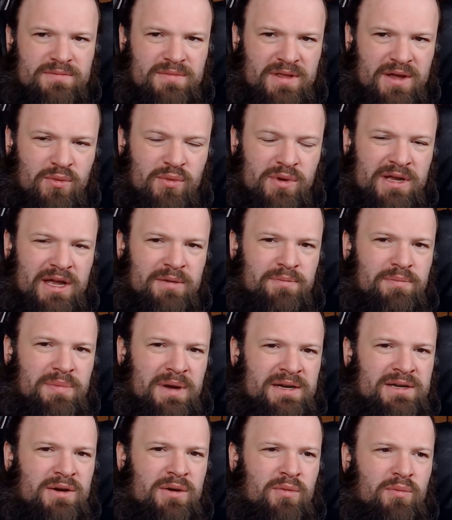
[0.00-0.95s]
They will get
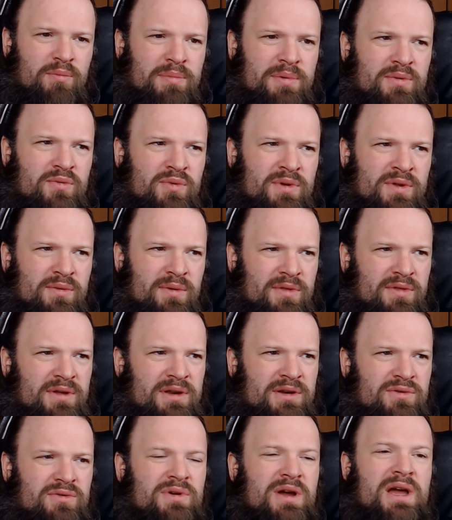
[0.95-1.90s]
better with what they
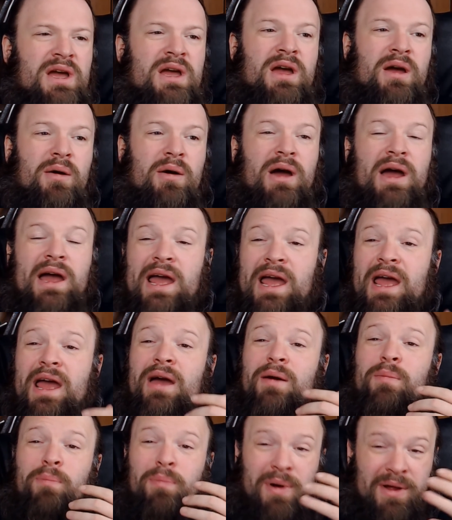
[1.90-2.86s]
do.
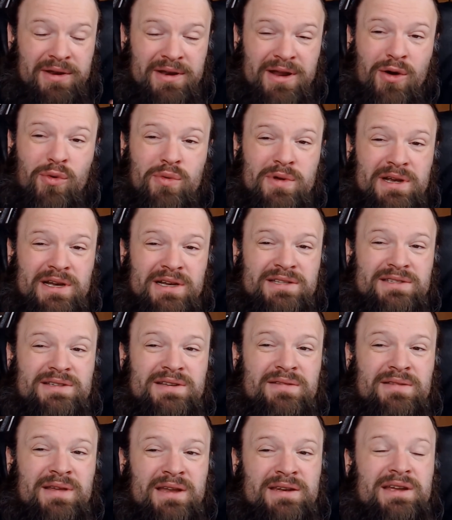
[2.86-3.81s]
But now we can
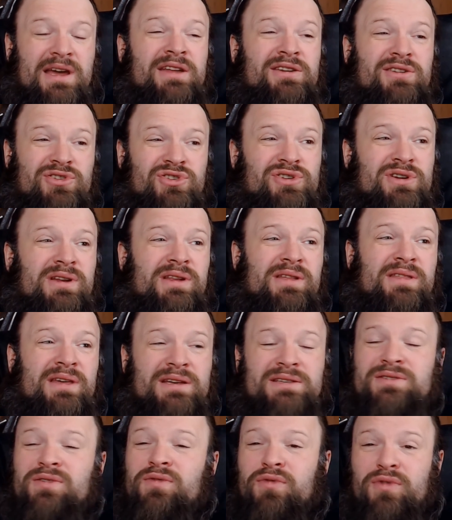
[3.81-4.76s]
see that additionally
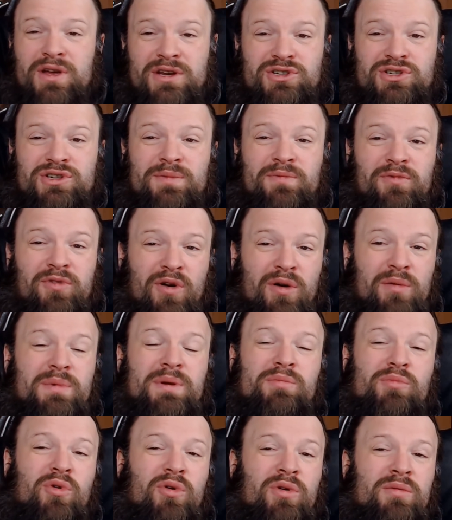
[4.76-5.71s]
there's a friendship
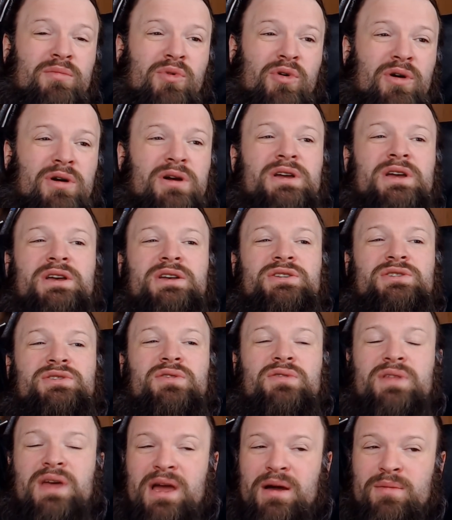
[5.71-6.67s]
forming more and more.
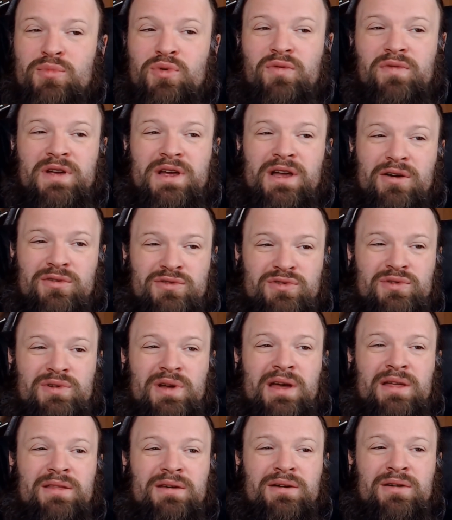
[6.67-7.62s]
So they are moving out
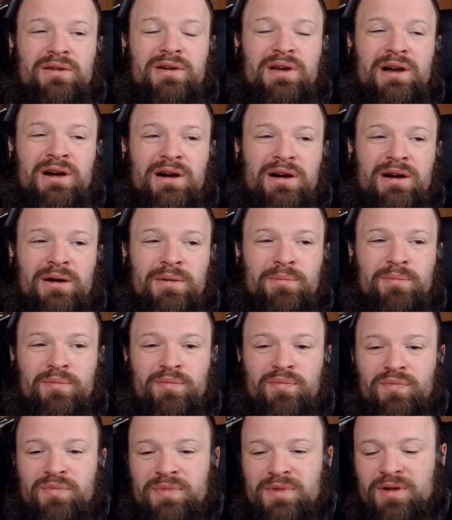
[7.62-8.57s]
together
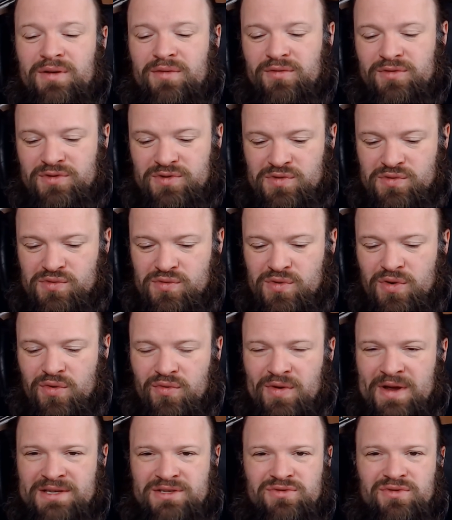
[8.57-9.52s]
to
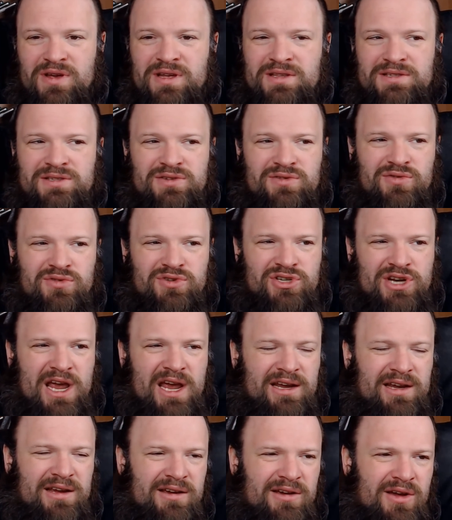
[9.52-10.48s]
restaurants to
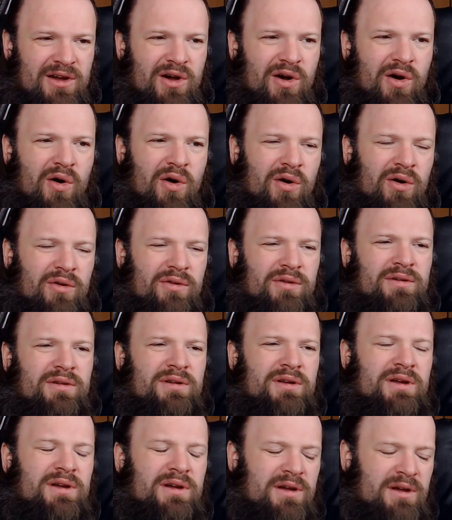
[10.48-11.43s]
check on
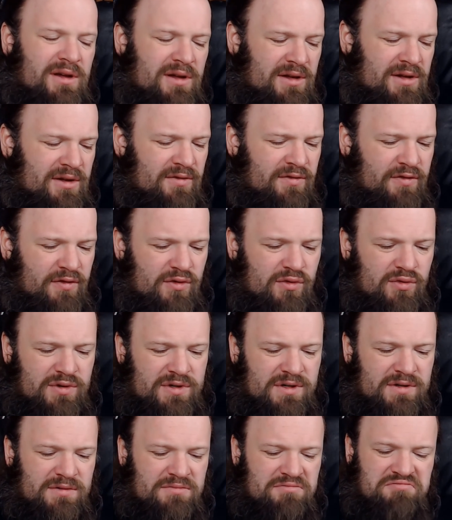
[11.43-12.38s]

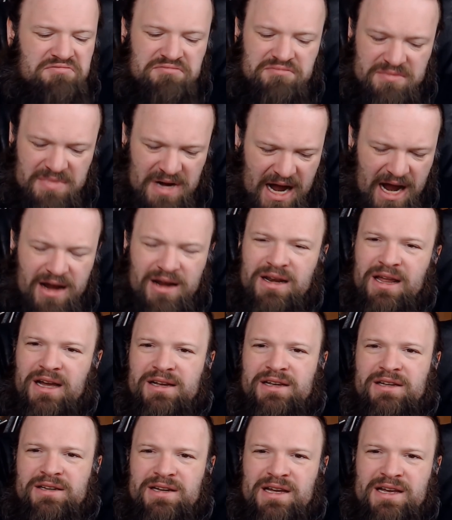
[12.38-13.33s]
food. I
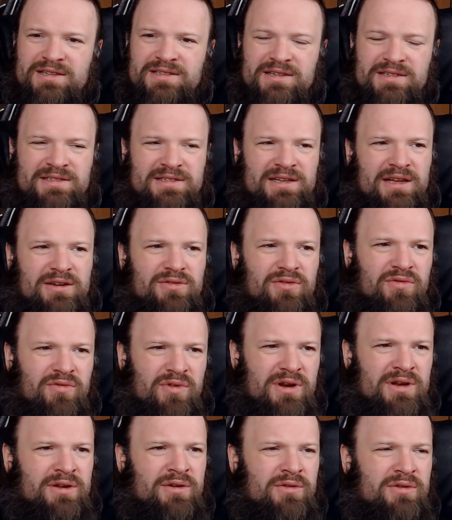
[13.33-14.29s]
like it, as I said,
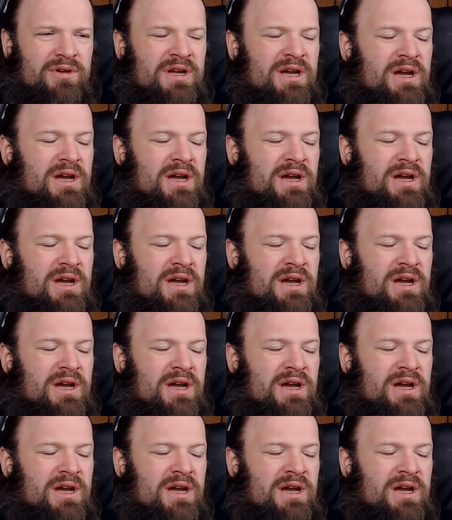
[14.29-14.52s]
really good.